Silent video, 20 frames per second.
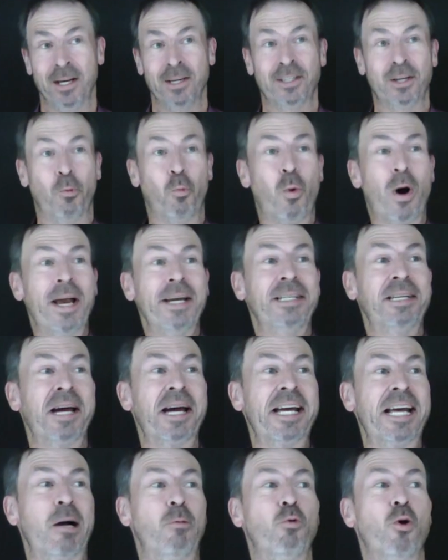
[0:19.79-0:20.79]
So one
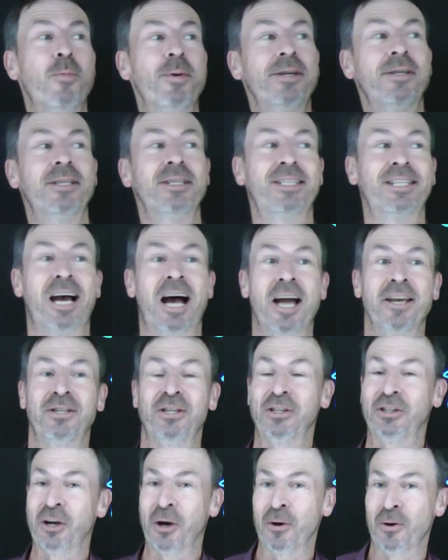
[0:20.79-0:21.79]
day a woman
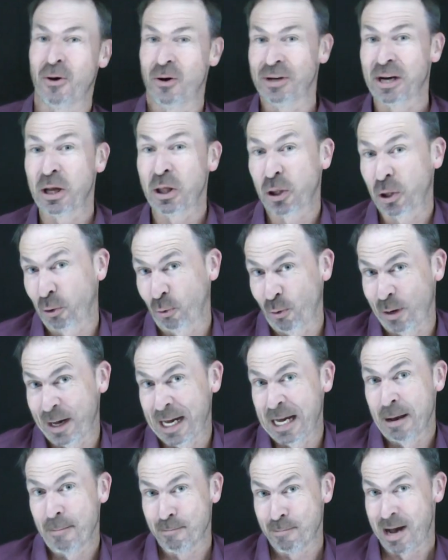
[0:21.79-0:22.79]
decides to go on a
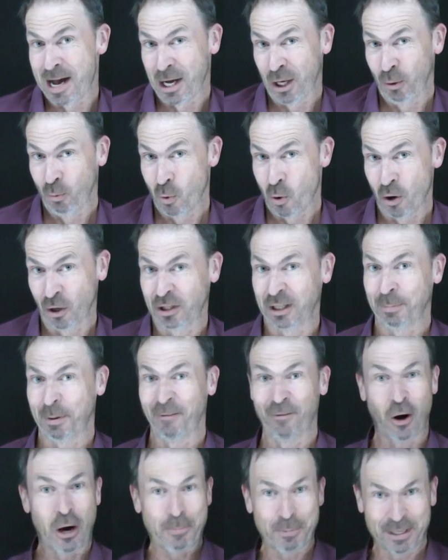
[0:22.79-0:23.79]
3-mile walk. She's going
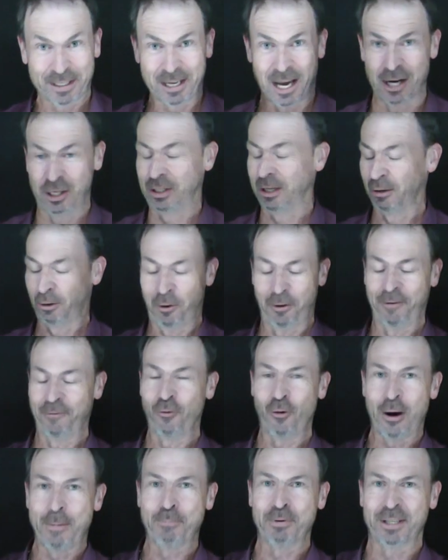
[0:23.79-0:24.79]
to be very precise, she's going to go on a
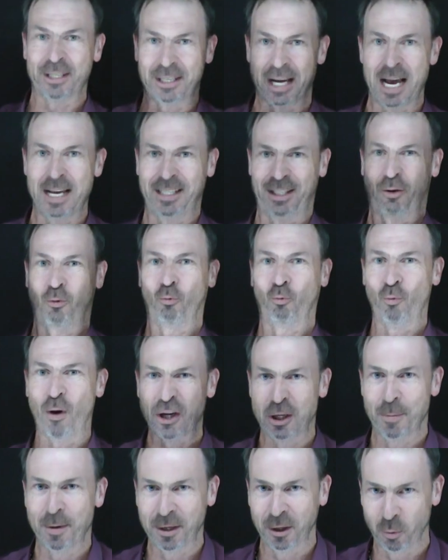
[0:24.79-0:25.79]
very precise,
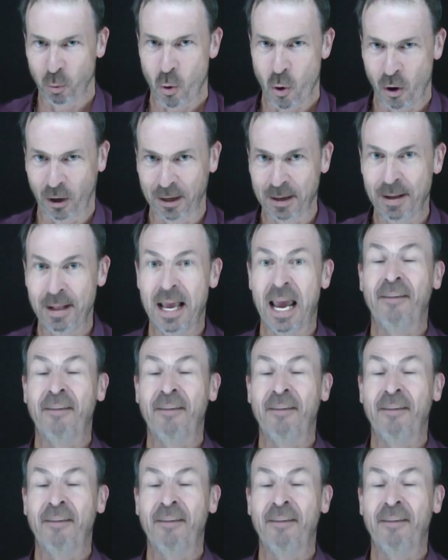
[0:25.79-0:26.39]
regimented walk.